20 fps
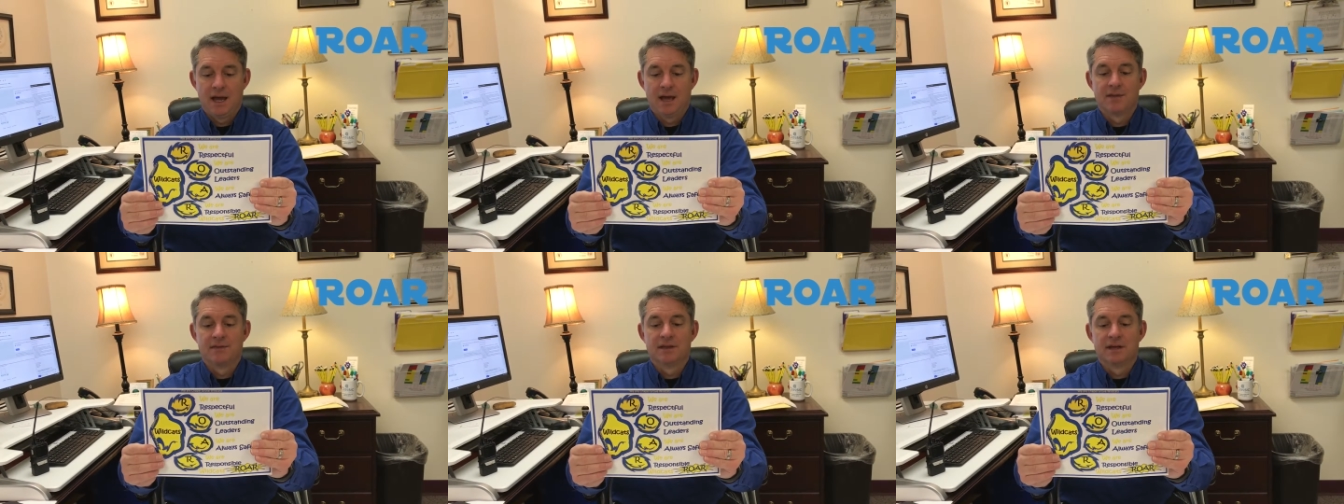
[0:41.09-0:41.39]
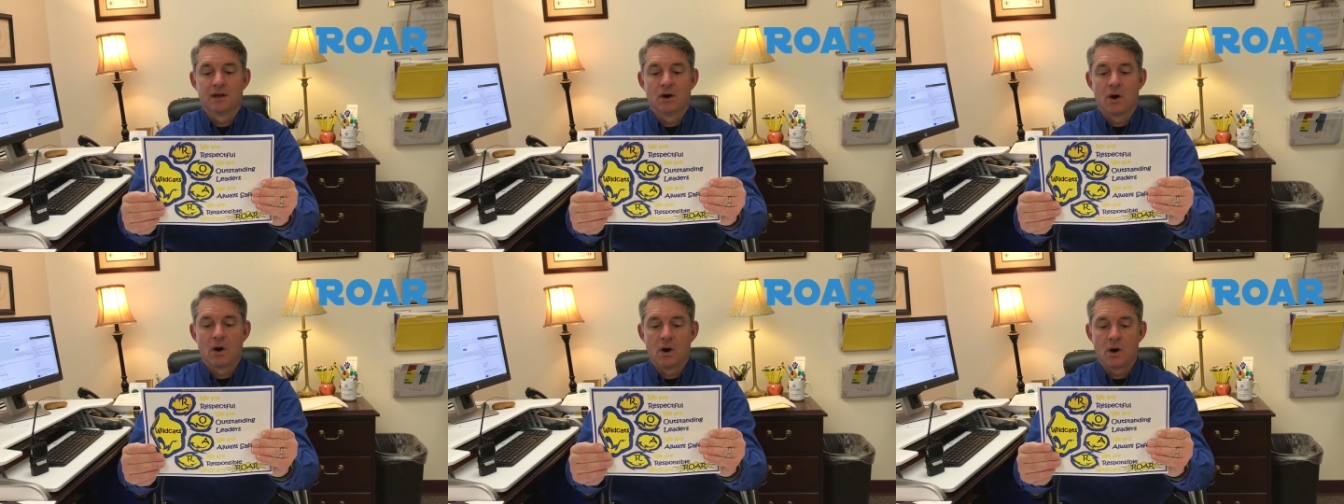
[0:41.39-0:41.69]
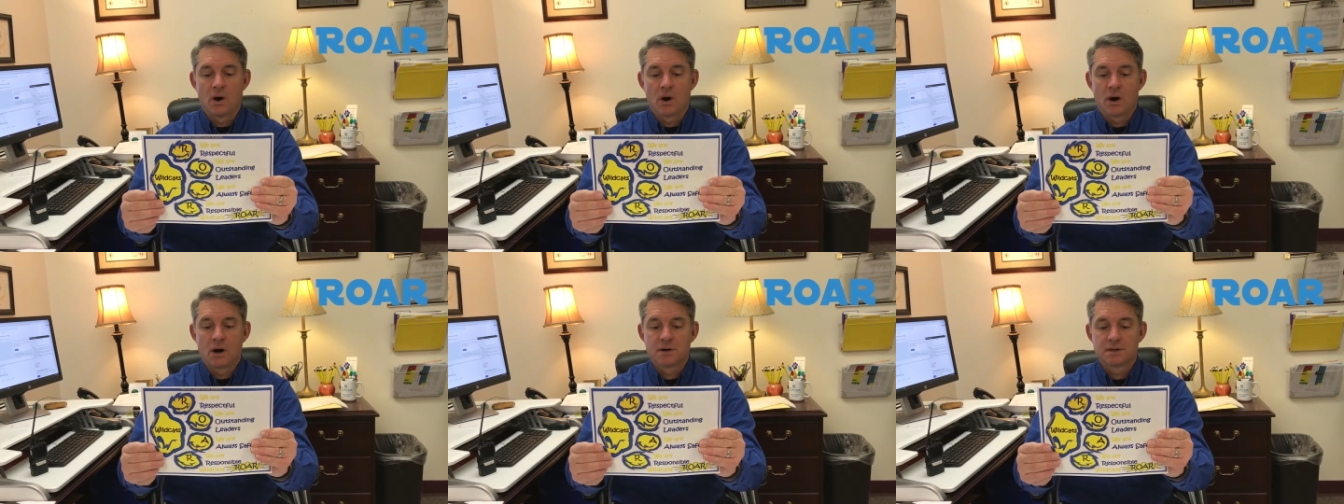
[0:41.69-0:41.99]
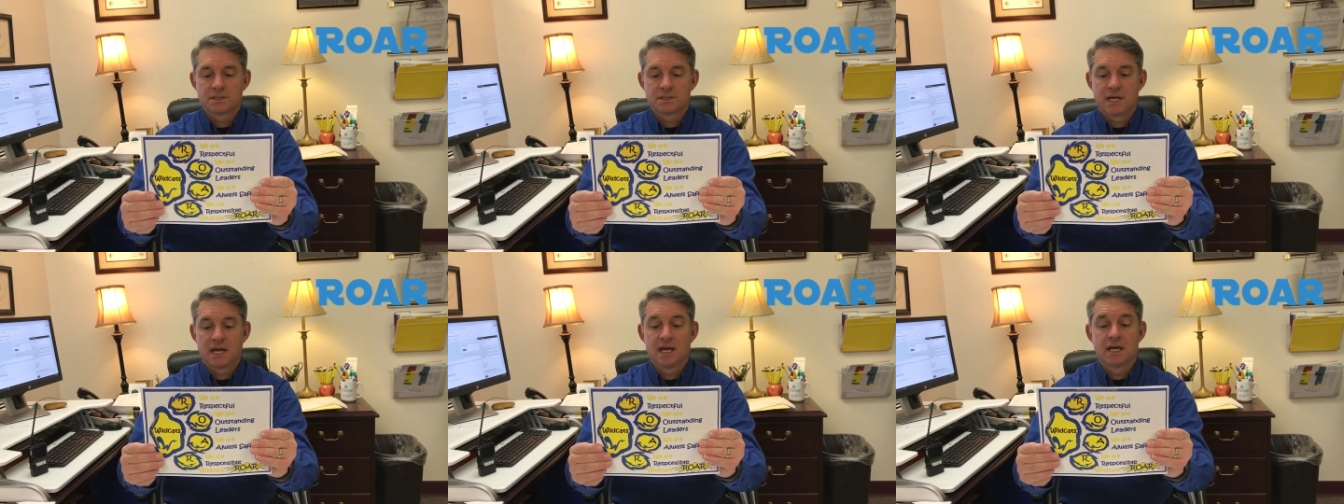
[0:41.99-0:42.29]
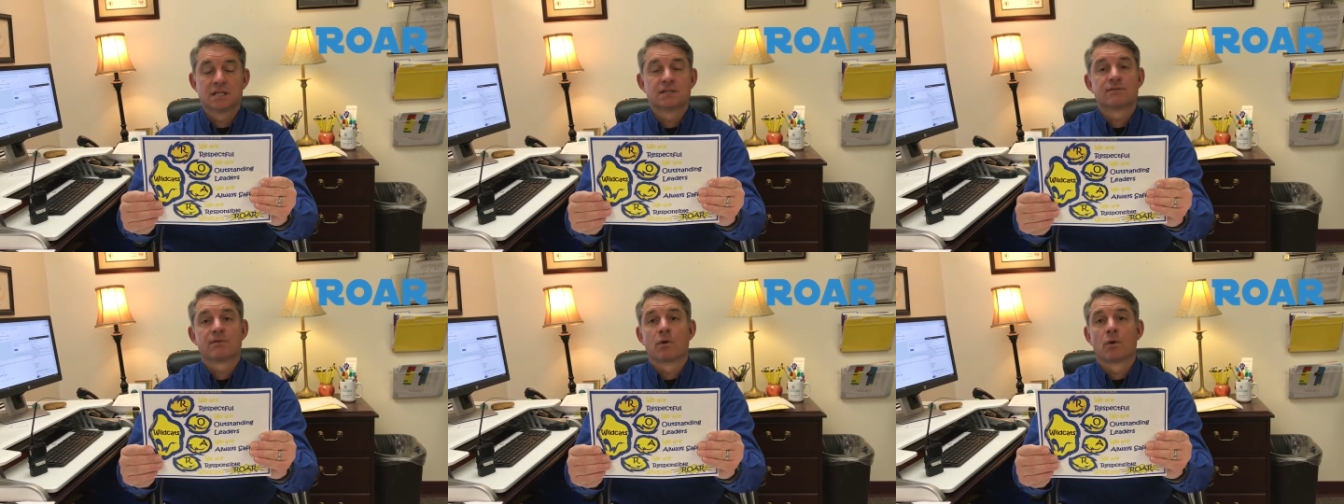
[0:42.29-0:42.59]
And the R
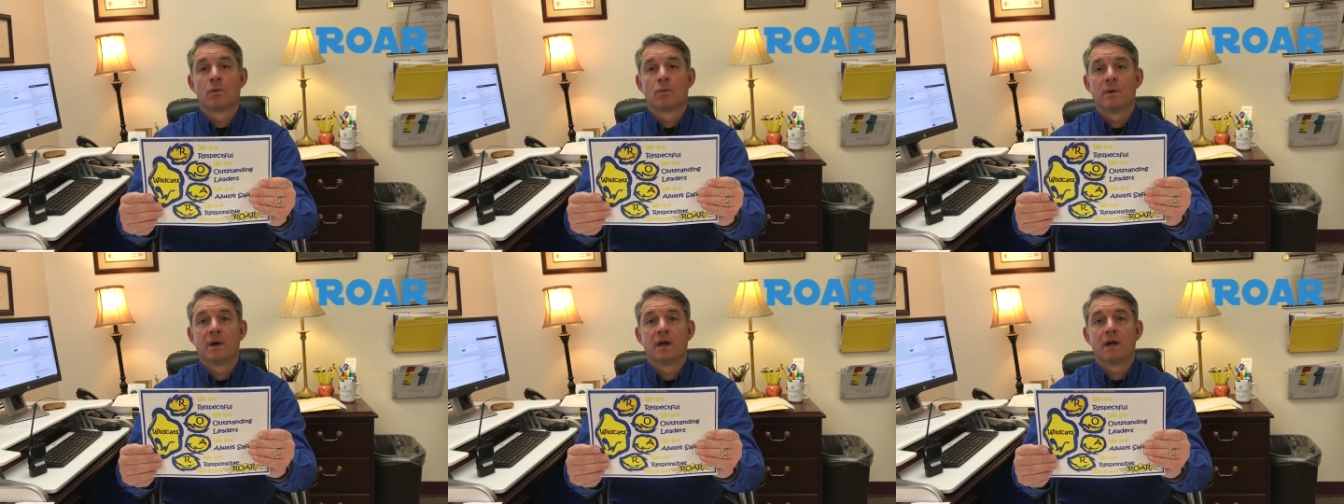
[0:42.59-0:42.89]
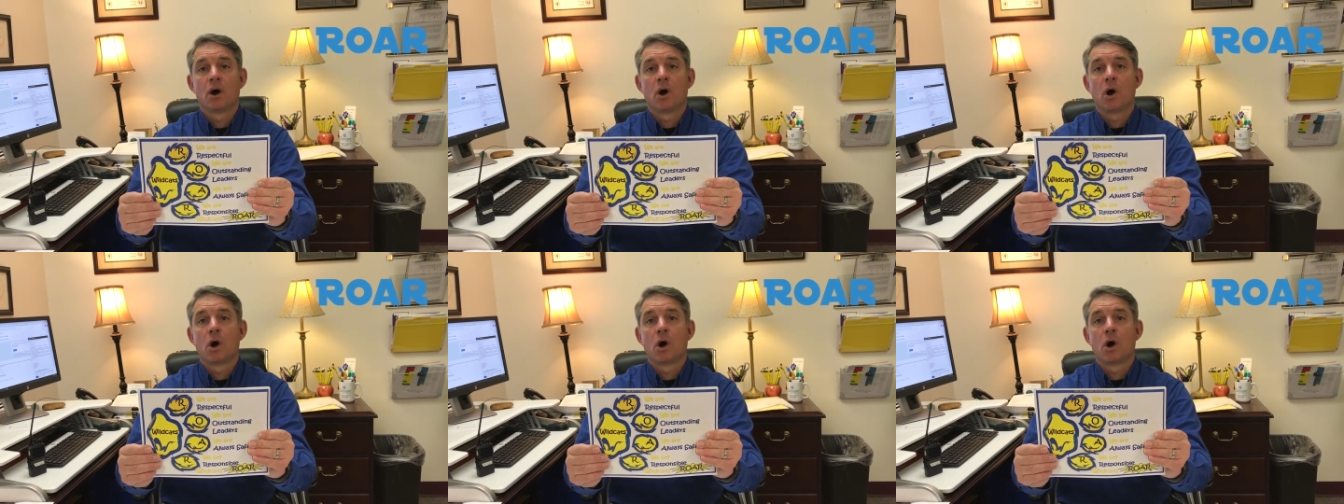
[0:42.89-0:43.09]
stands for we